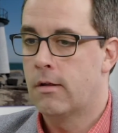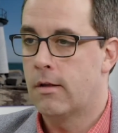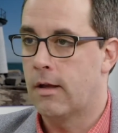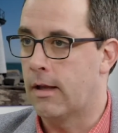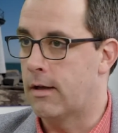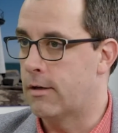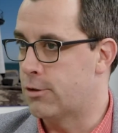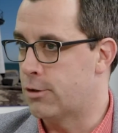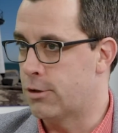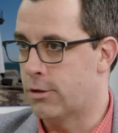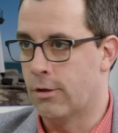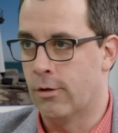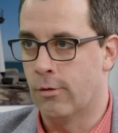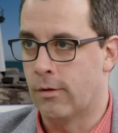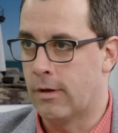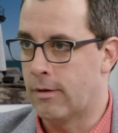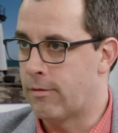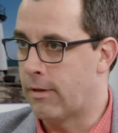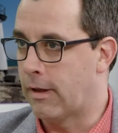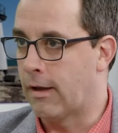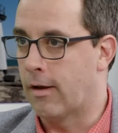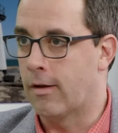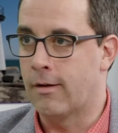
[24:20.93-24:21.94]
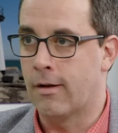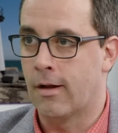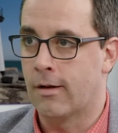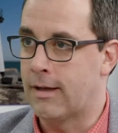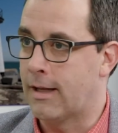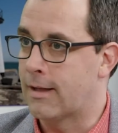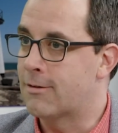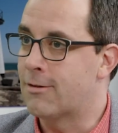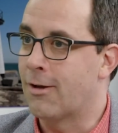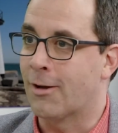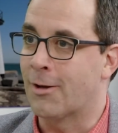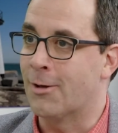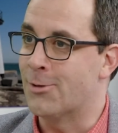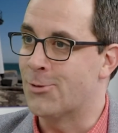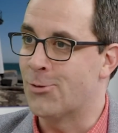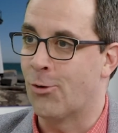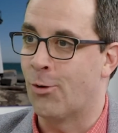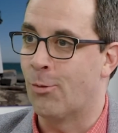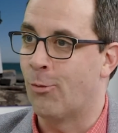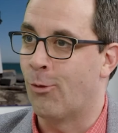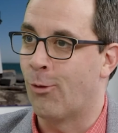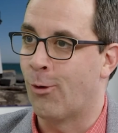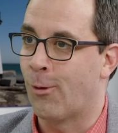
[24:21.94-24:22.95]
And as you know, everything on, on Nantucket is a
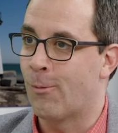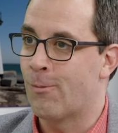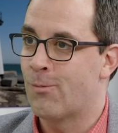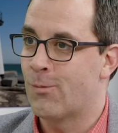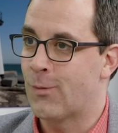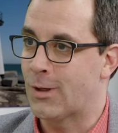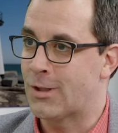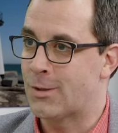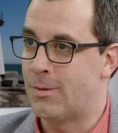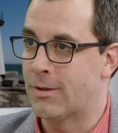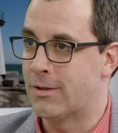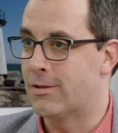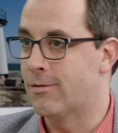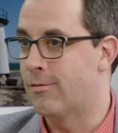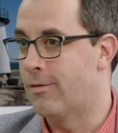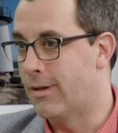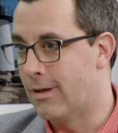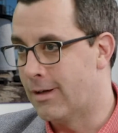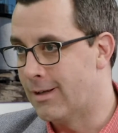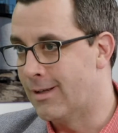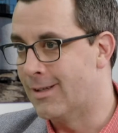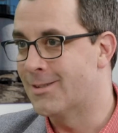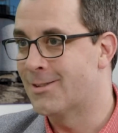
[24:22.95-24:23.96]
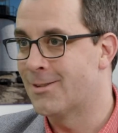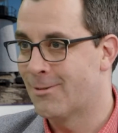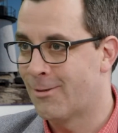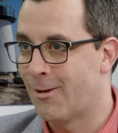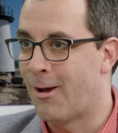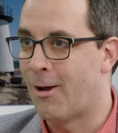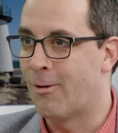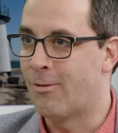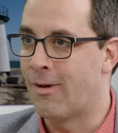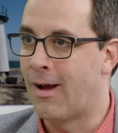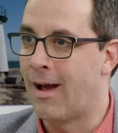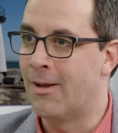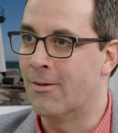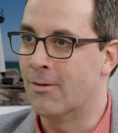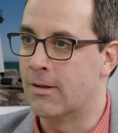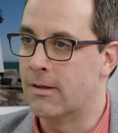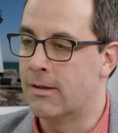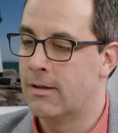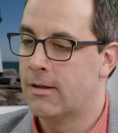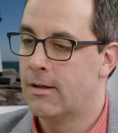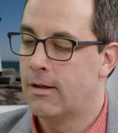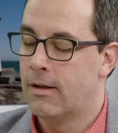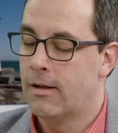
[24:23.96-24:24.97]
little more expensive than it is off
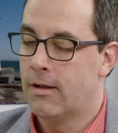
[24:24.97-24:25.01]
island.